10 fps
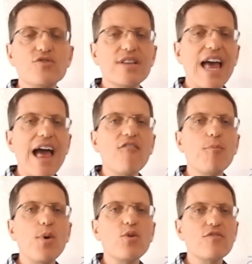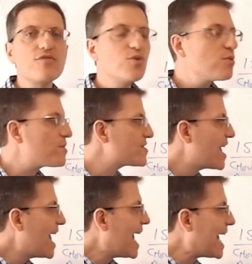You can have a bowl of noodles
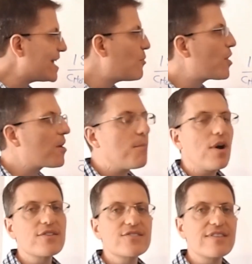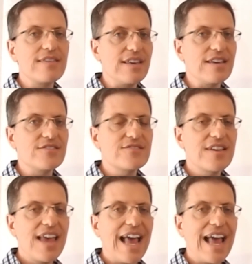anywhere amongst these